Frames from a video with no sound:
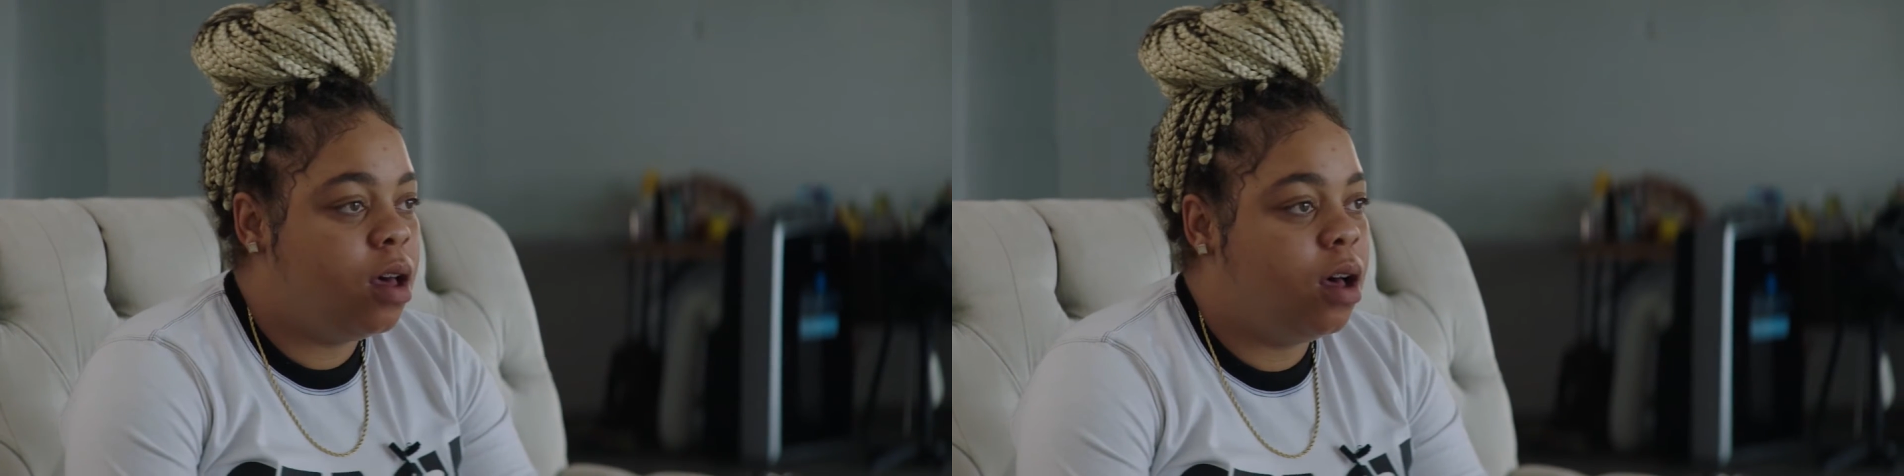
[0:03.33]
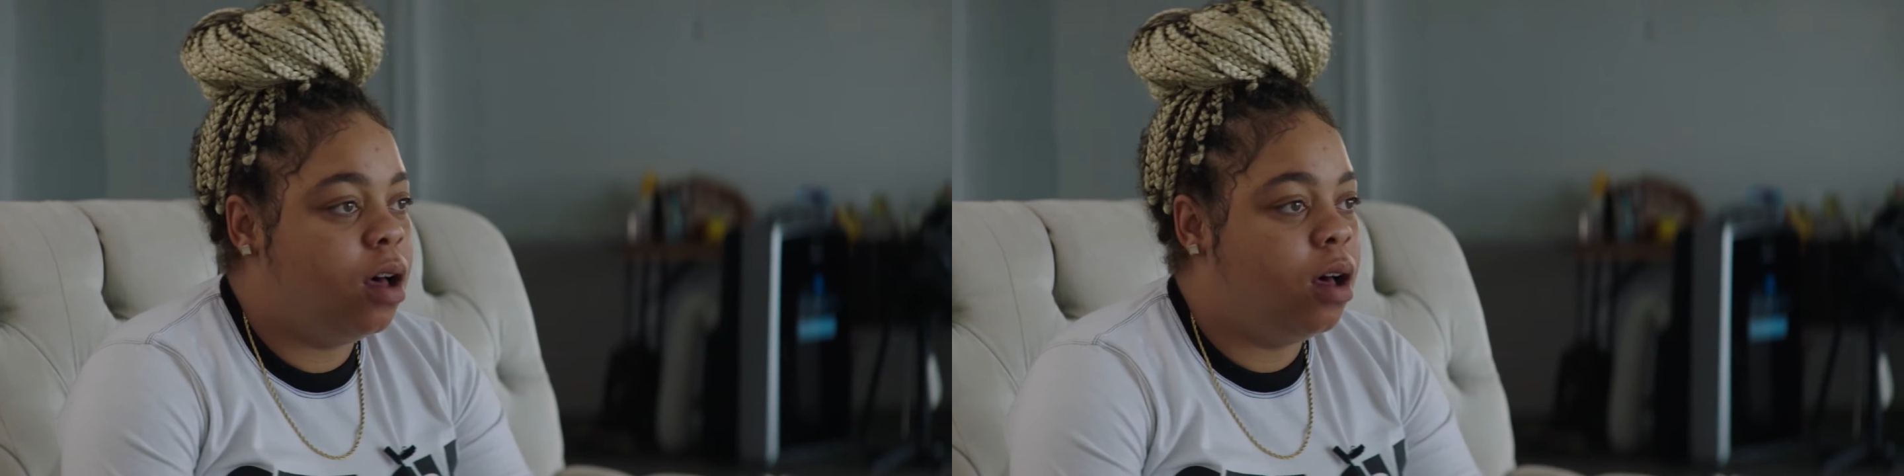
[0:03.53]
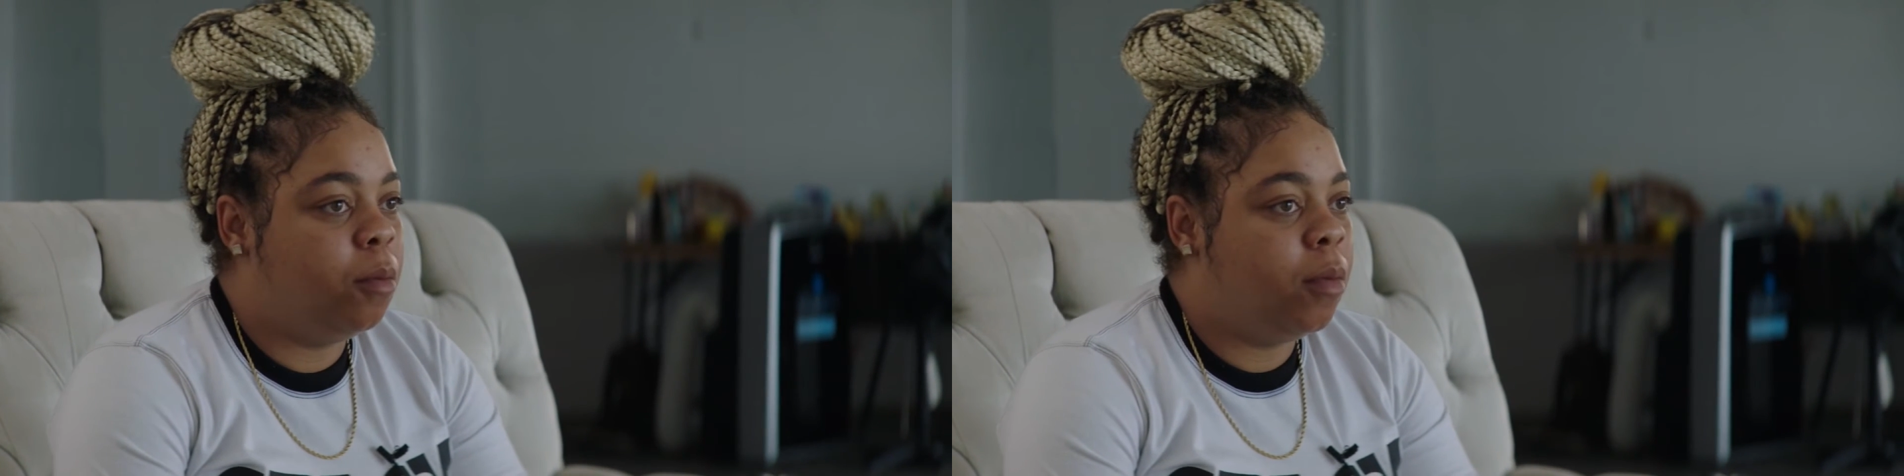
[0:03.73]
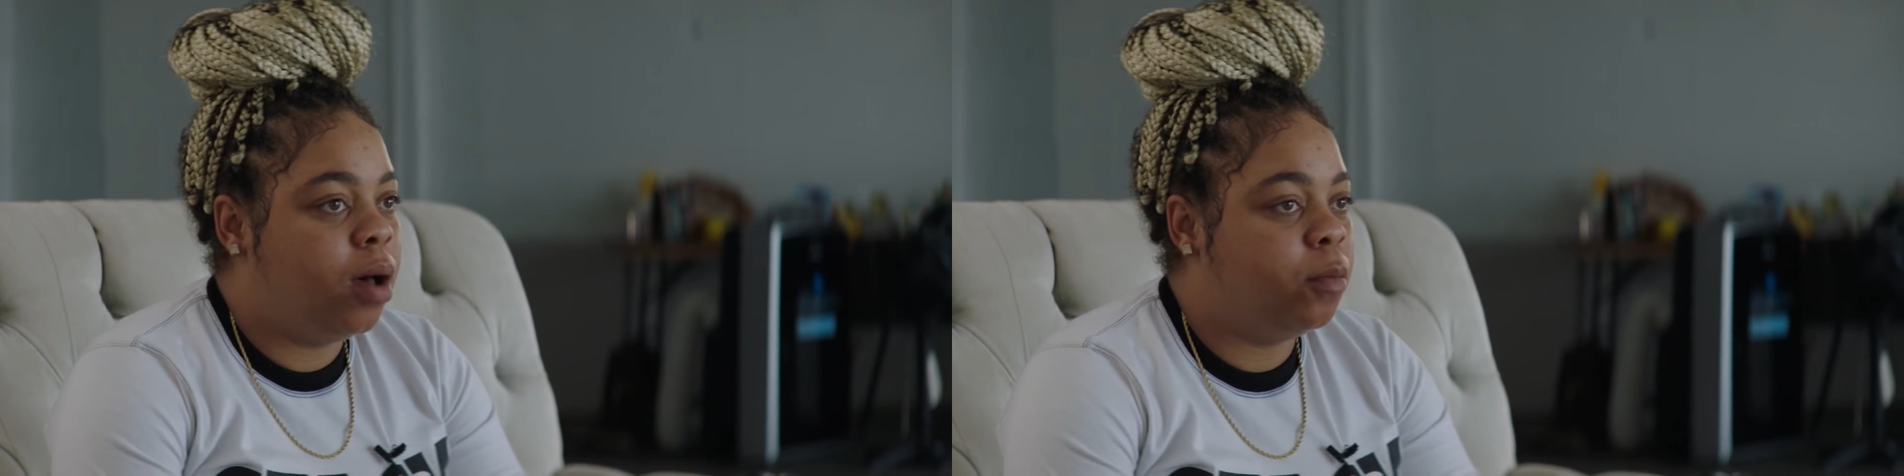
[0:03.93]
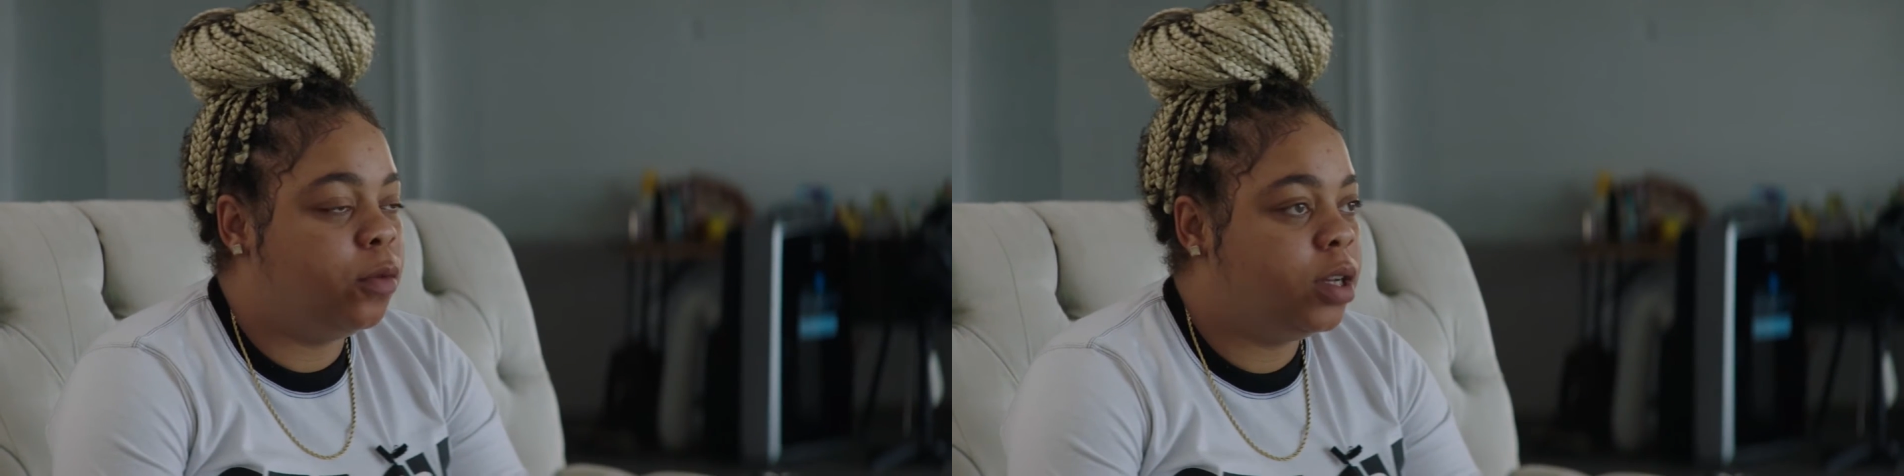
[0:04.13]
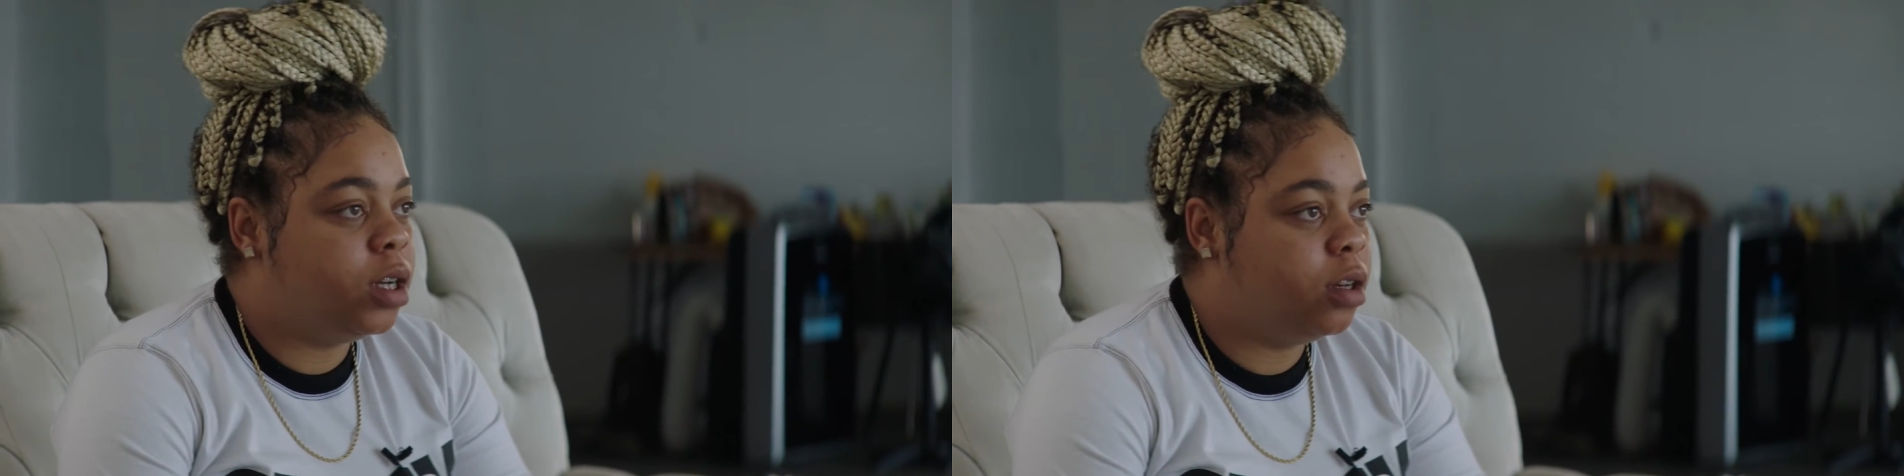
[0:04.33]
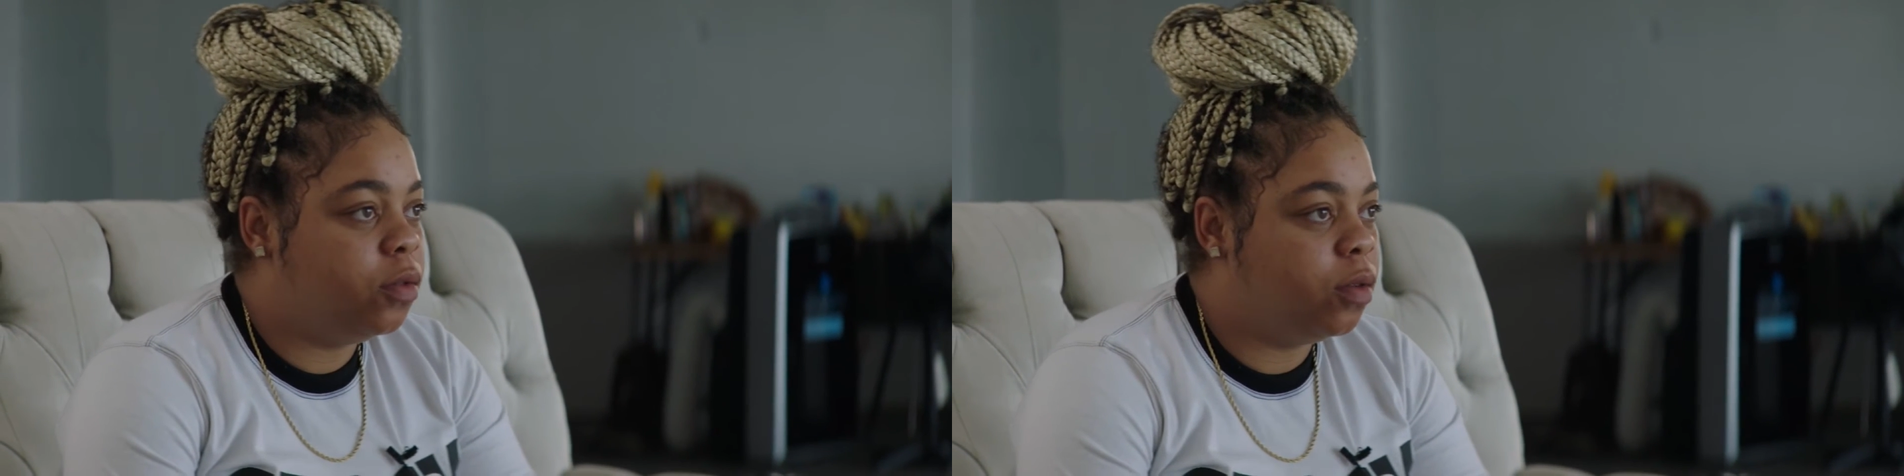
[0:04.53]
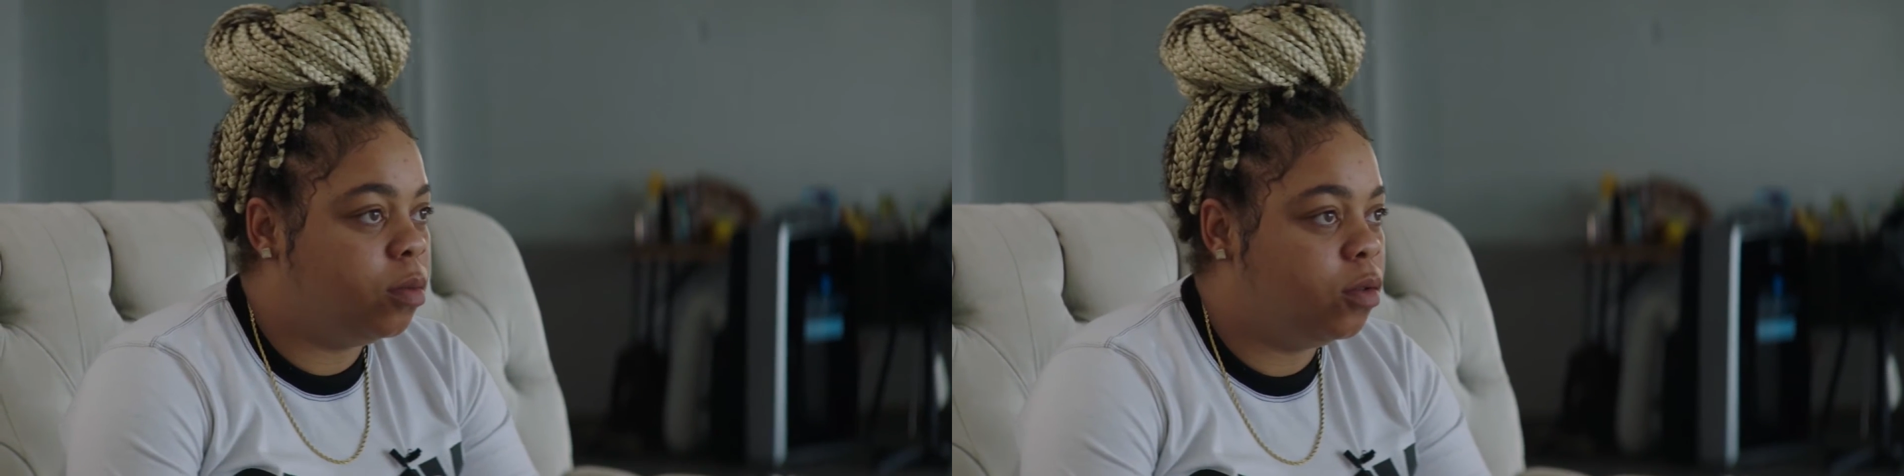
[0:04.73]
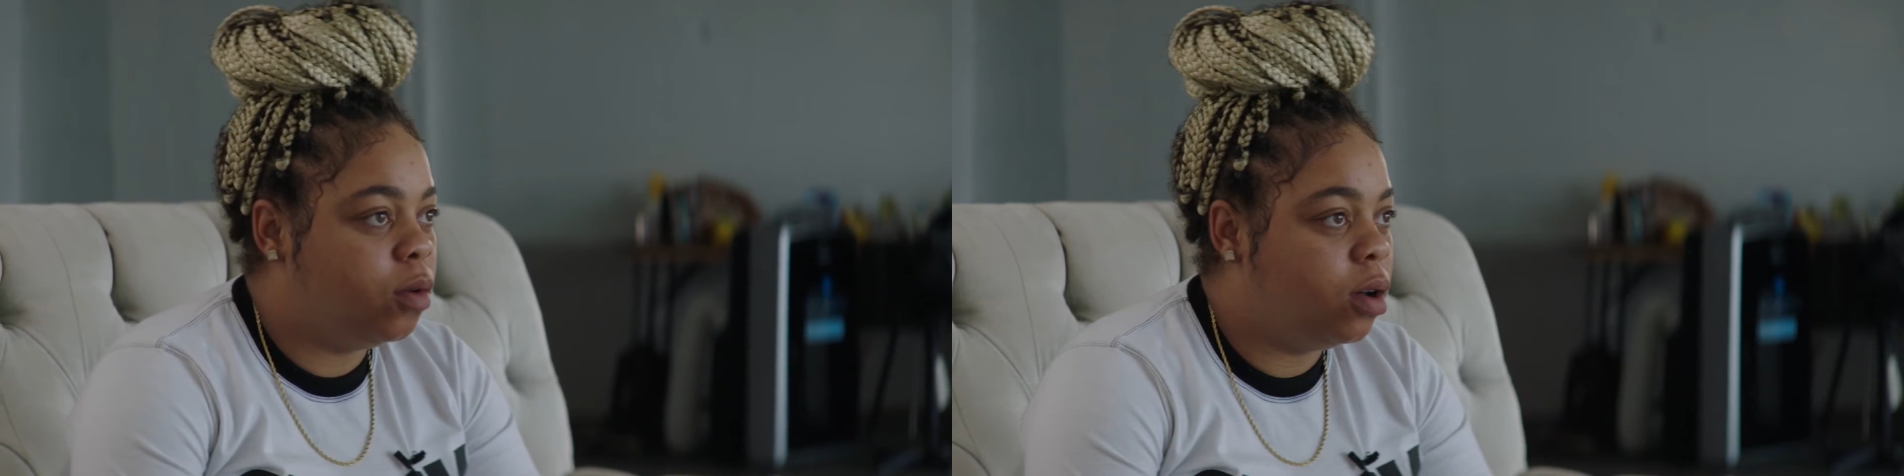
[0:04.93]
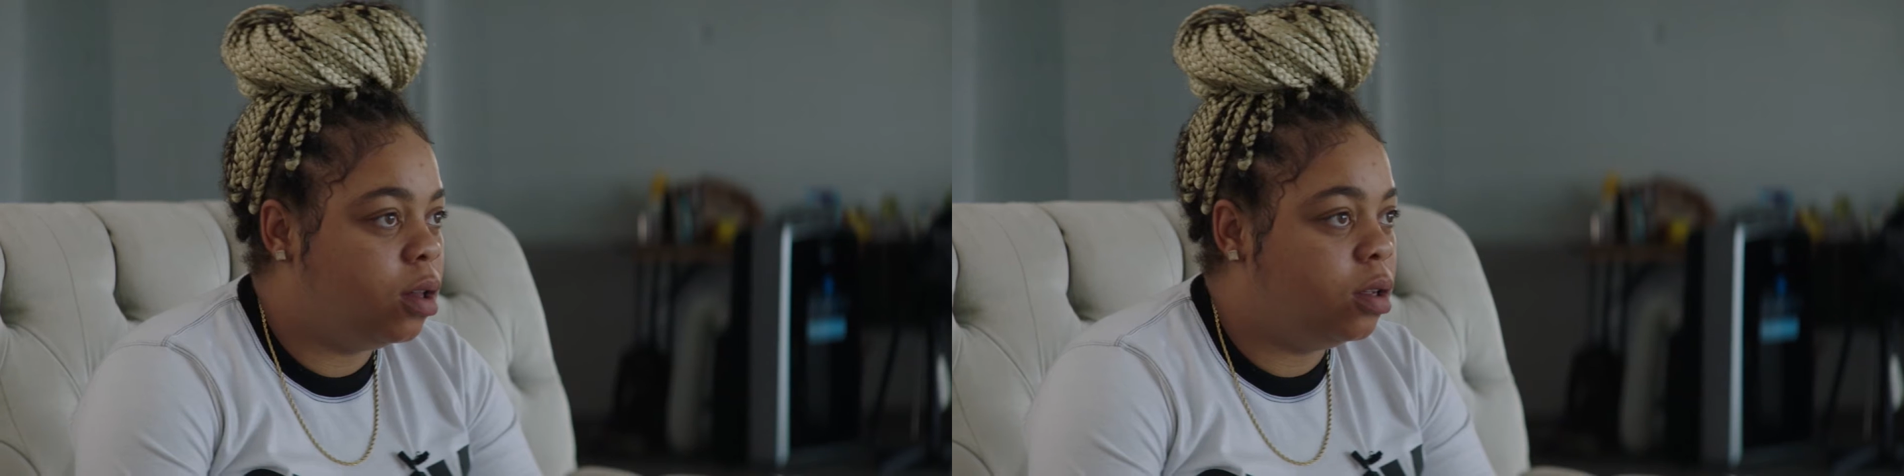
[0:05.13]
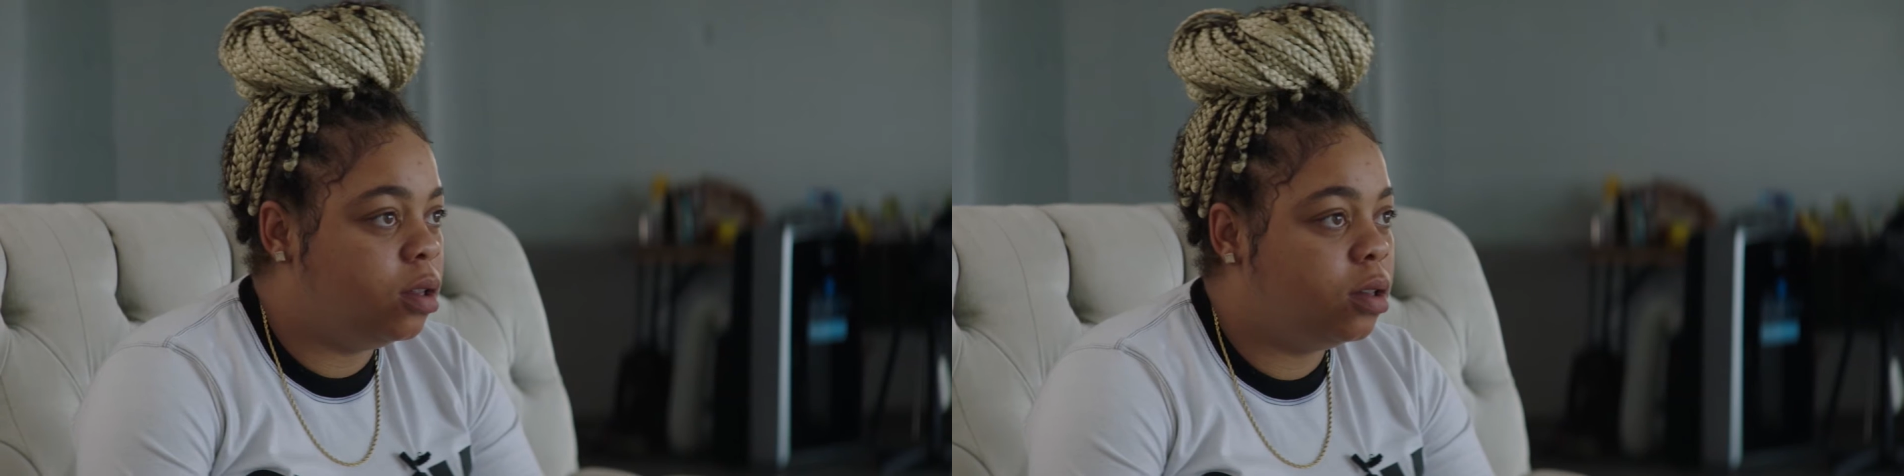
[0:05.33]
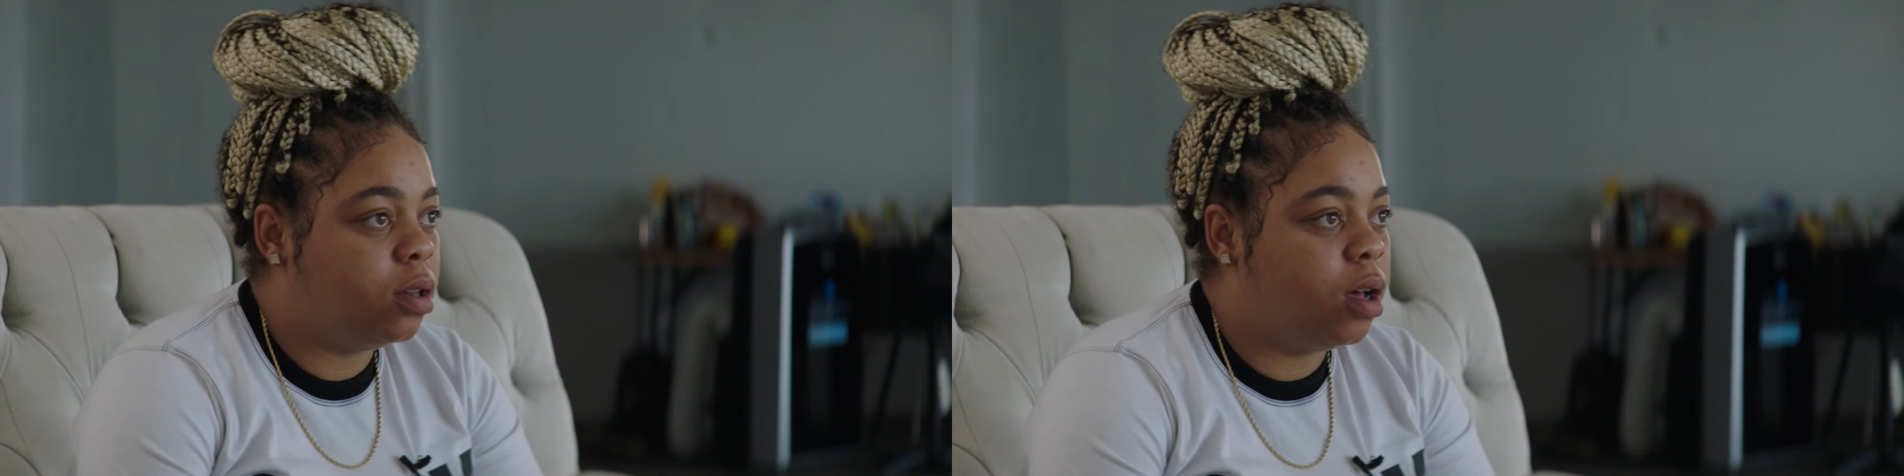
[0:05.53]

I'm originally from New Orleans.